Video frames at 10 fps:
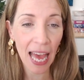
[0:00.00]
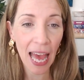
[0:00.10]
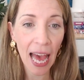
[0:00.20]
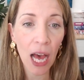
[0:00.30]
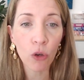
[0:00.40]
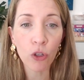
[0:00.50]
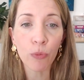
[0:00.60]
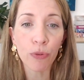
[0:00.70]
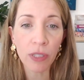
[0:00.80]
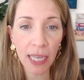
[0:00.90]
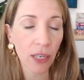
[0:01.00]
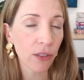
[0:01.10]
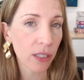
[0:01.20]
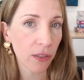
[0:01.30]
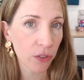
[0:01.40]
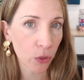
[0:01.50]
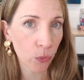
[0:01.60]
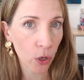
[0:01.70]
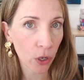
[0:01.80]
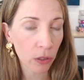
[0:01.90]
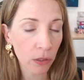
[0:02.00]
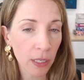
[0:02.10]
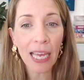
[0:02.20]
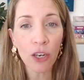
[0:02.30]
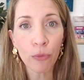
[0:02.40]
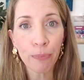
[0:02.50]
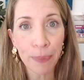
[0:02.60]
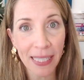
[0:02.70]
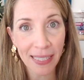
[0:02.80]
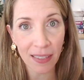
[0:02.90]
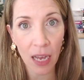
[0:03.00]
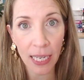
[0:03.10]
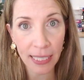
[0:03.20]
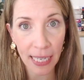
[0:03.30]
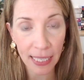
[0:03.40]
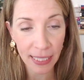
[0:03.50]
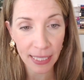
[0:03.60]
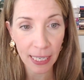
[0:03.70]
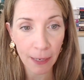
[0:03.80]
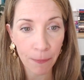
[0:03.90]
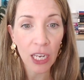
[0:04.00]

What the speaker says: how you present yourself to the world and your business identity.